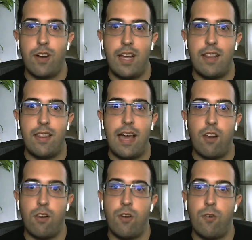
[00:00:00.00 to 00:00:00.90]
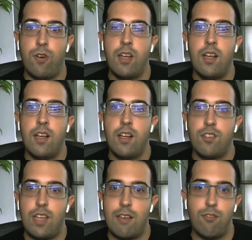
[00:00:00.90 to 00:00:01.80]
And that alone
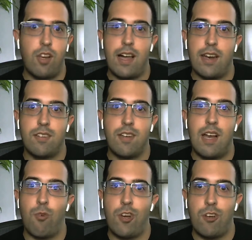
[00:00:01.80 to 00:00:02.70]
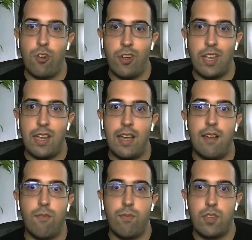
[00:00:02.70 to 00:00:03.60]
saves a lot of time when you're looking at,